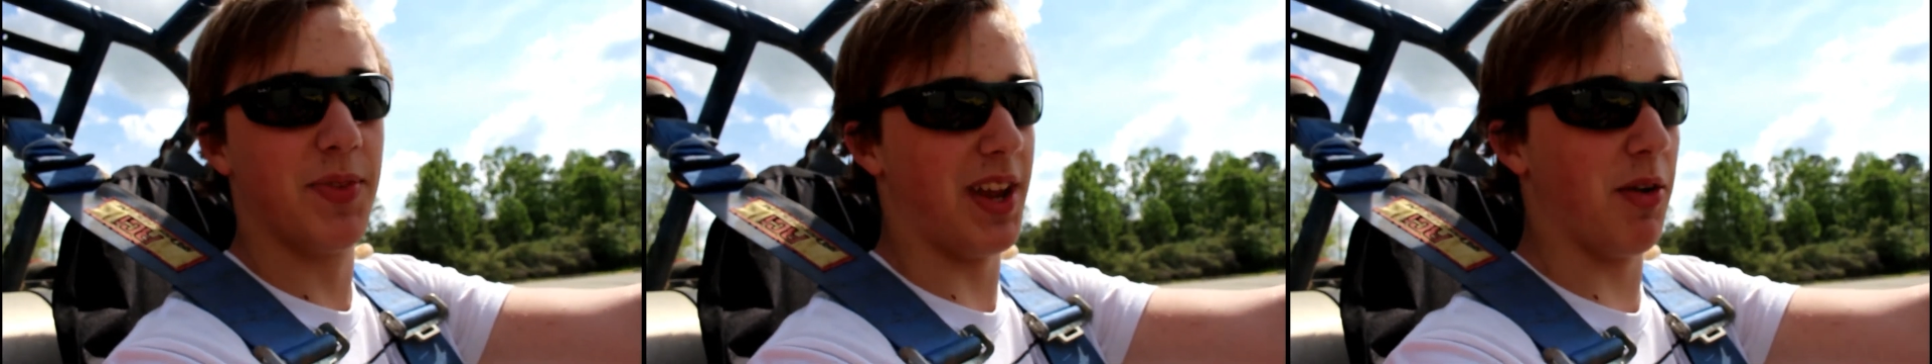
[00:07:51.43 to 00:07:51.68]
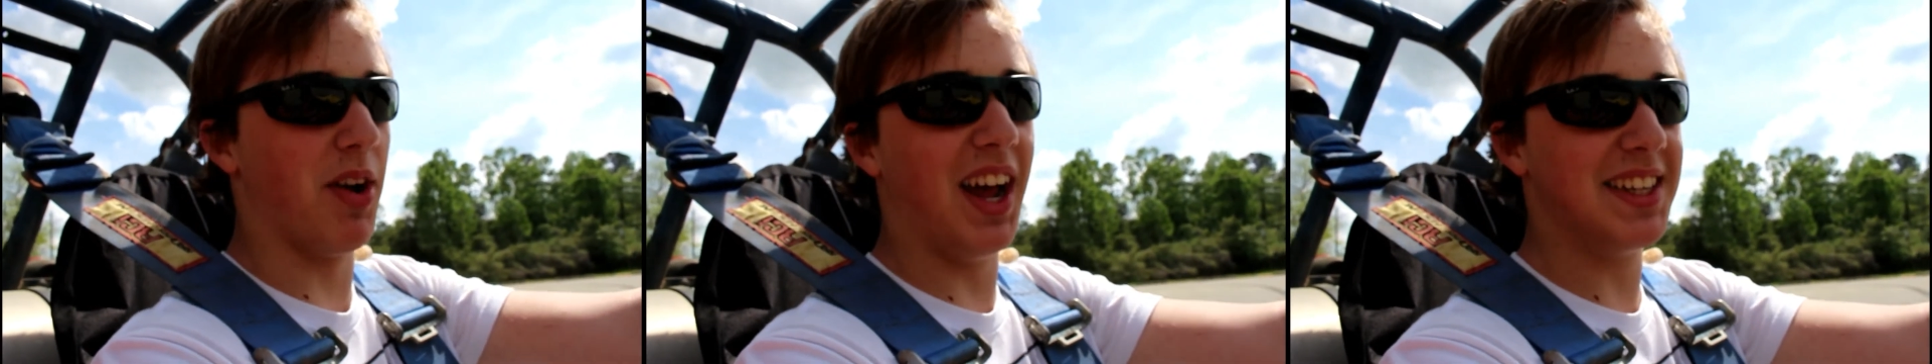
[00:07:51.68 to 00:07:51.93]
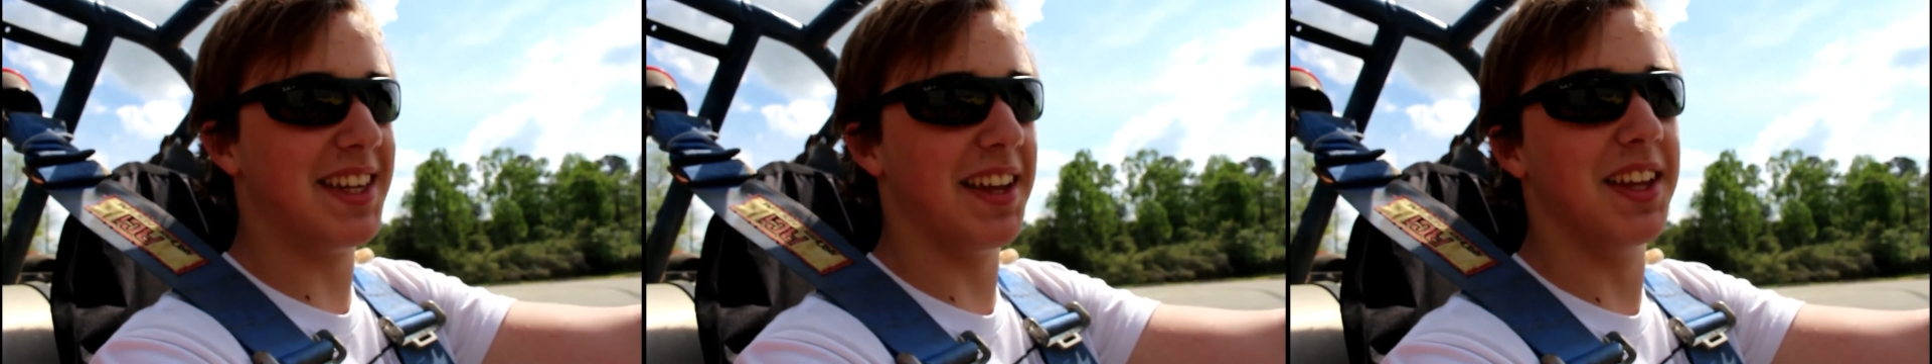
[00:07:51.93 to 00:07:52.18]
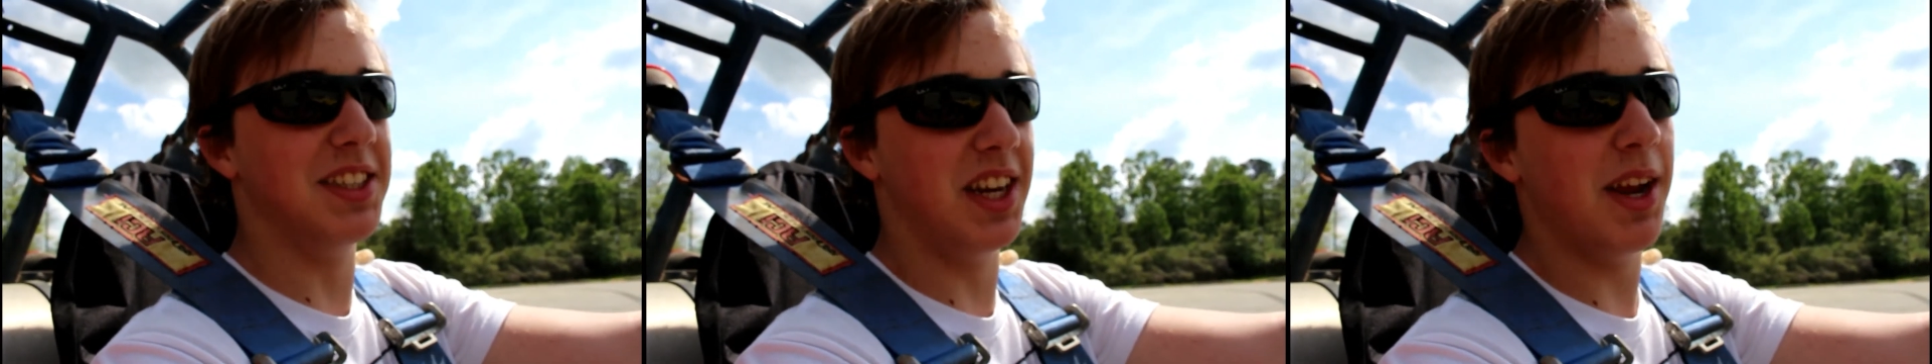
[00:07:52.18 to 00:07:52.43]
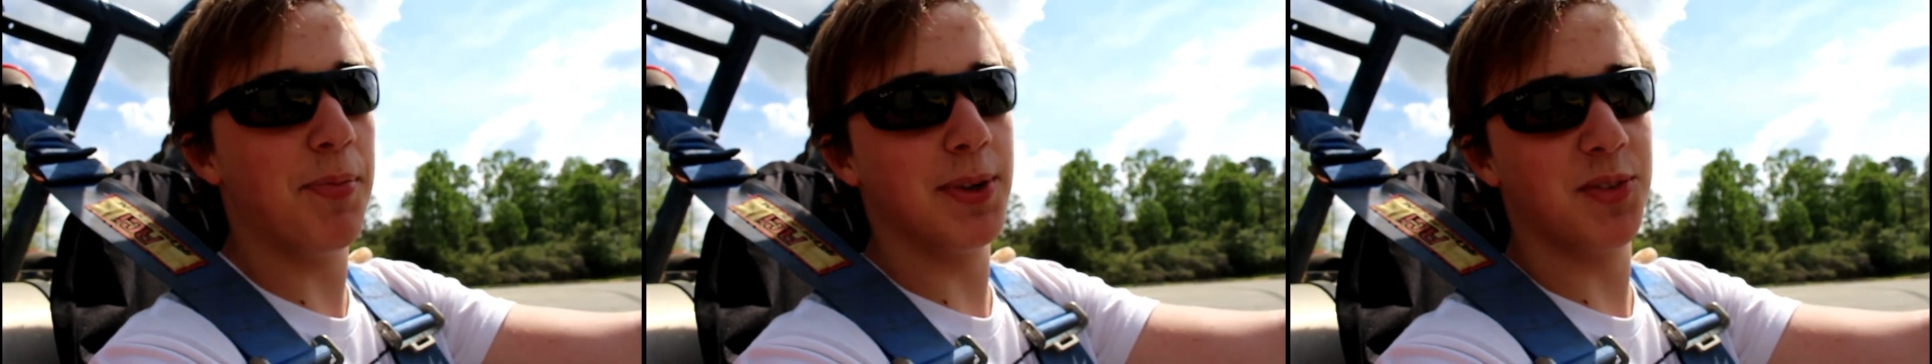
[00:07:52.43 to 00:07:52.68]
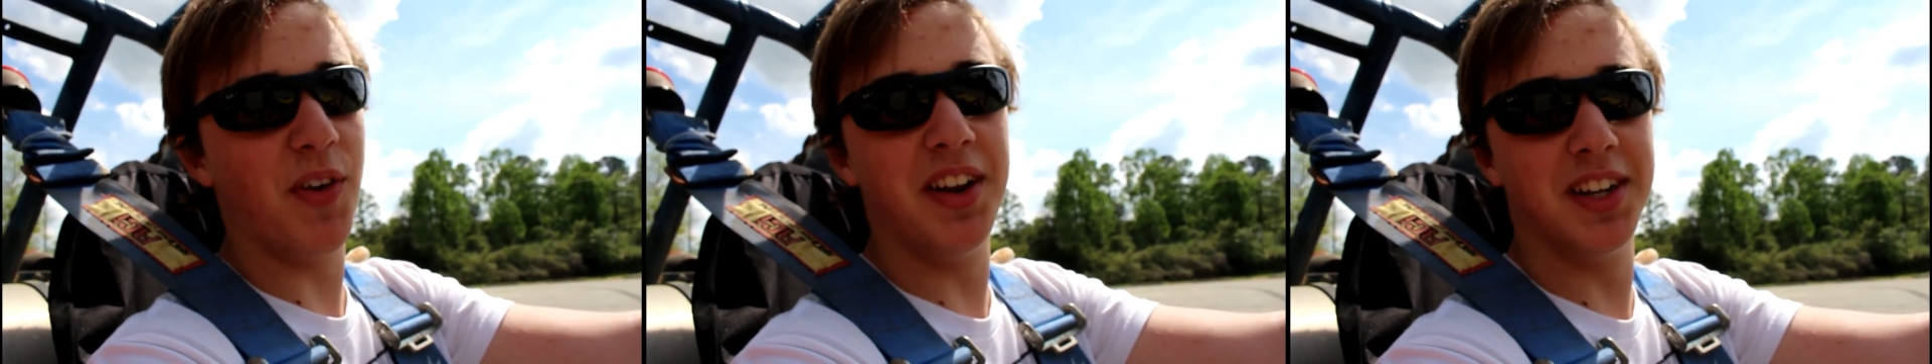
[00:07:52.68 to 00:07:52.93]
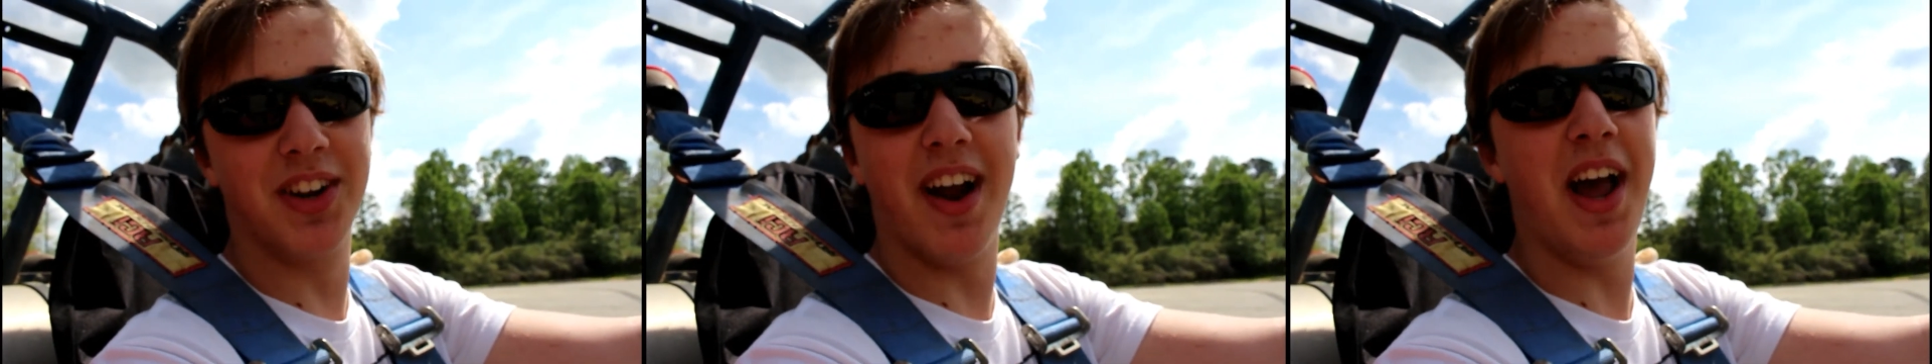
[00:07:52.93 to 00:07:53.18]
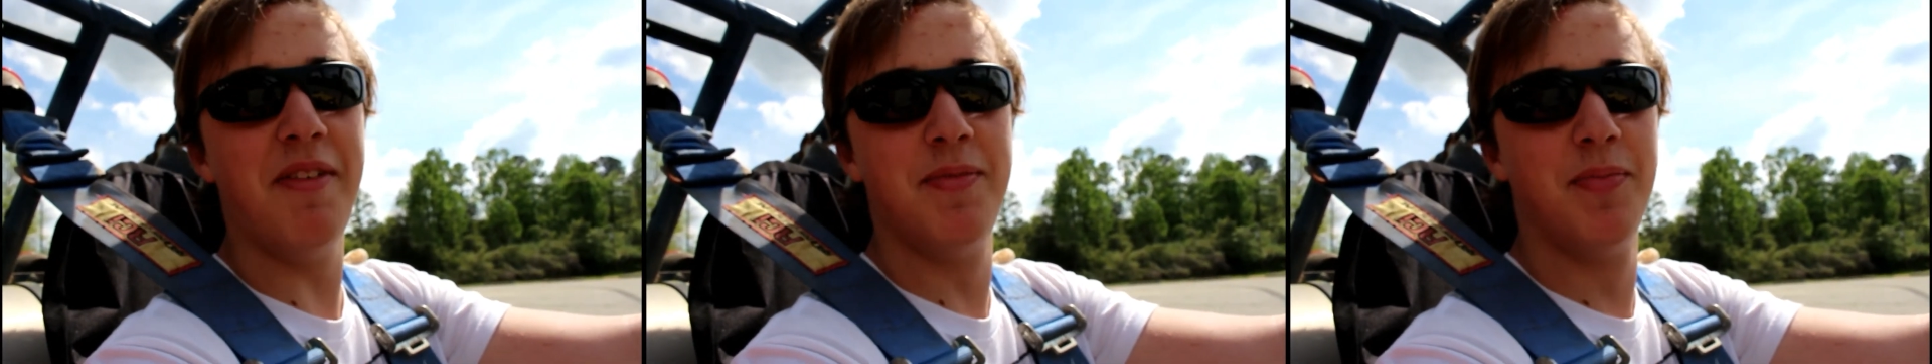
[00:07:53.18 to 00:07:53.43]
Like when I said the Jeep was fun to
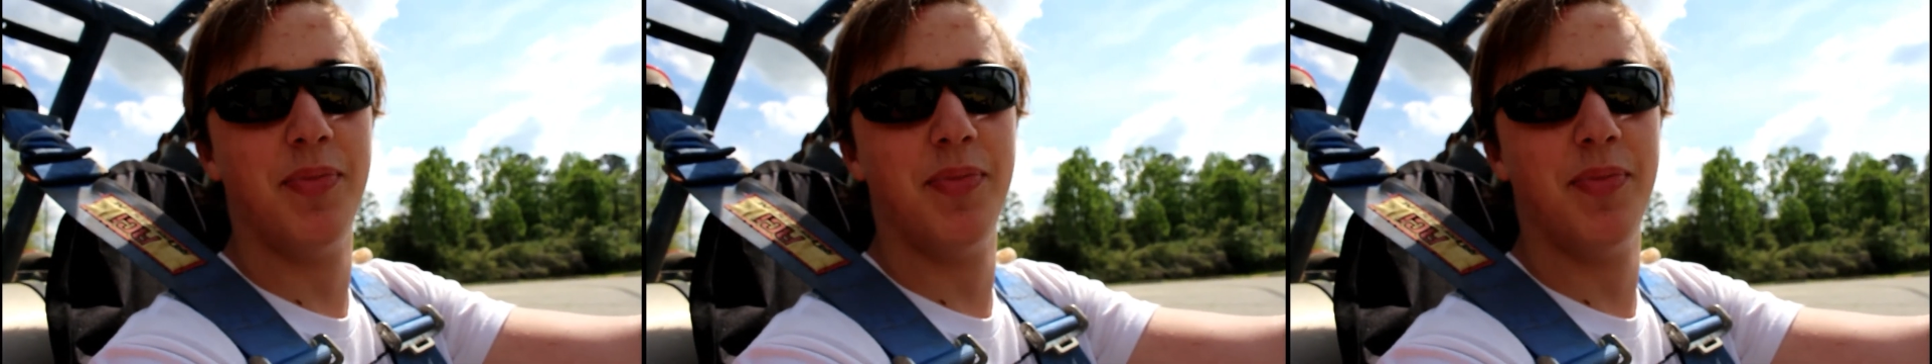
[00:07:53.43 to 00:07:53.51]
drive,